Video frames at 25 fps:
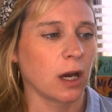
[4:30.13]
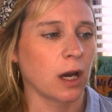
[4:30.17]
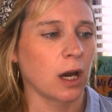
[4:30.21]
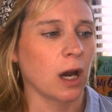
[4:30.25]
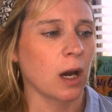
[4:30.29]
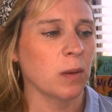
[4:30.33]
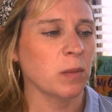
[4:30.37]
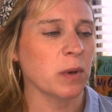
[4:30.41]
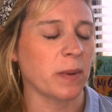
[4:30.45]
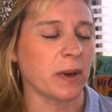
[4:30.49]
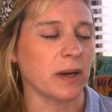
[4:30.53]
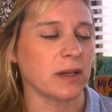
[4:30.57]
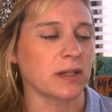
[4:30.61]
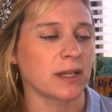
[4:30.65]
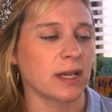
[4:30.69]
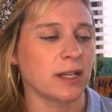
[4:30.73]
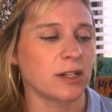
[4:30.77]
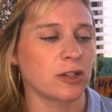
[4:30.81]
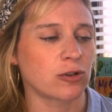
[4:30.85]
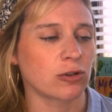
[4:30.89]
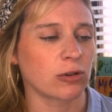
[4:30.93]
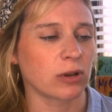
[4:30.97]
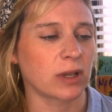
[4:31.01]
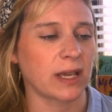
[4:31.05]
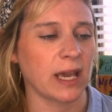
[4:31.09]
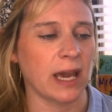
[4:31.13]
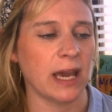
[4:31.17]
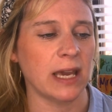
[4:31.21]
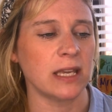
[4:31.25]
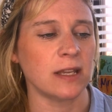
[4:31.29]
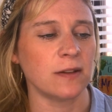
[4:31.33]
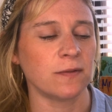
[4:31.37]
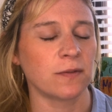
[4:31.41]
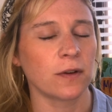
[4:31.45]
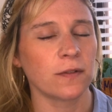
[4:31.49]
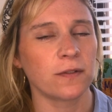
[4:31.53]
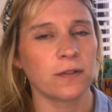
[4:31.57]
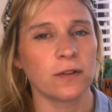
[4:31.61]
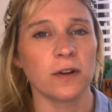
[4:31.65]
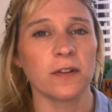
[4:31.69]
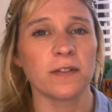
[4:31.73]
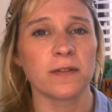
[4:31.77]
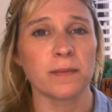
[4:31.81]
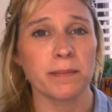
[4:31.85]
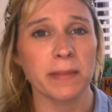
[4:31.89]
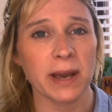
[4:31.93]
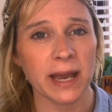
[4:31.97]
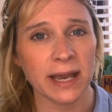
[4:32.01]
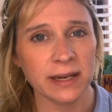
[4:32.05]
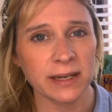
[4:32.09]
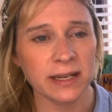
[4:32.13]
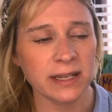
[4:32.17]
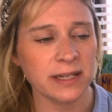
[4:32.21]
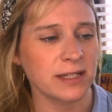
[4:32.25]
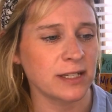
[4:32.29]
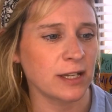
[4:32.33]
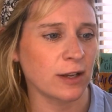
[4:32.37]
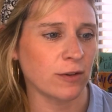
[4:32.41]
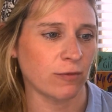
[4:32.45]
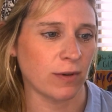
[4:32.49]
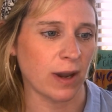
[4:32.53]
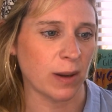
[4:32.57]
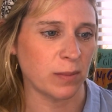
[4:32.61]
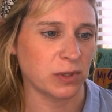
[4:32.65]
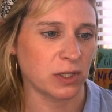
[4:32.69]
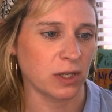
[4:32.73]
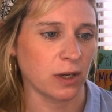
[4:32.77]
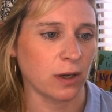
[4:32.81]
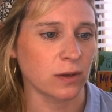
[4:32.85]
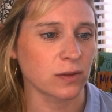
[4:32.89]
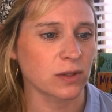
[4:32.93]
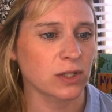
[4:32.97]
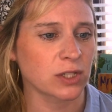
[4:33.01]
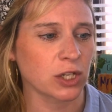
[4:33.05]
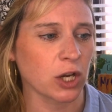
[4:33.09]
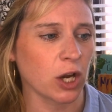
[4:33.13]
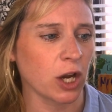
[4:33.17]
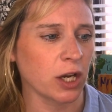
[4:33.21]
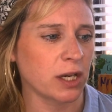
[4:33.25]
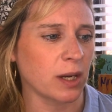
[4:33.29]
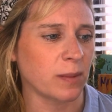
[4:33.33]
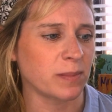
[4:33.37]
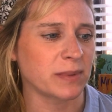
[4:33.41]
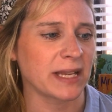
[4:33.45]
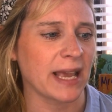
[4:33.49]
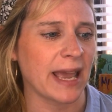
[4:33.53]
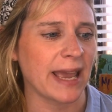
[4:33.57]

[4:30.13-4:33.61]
"I'm about to enter a cave full of man-eating reptiles tied up to